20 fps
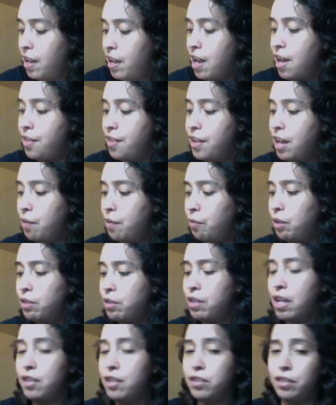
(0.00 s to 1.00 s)
And then we
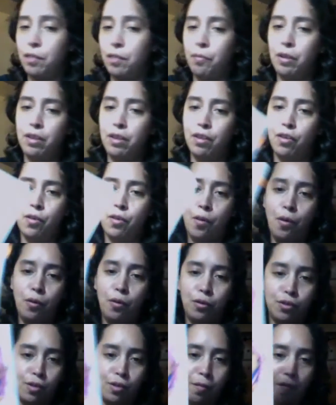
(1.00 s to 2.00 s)
tested
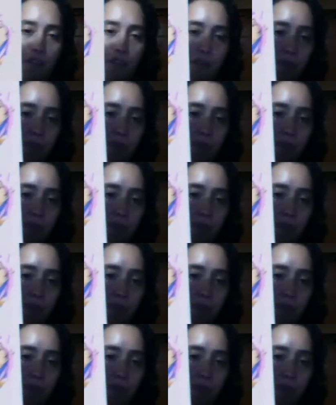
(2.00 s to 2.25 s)
some of you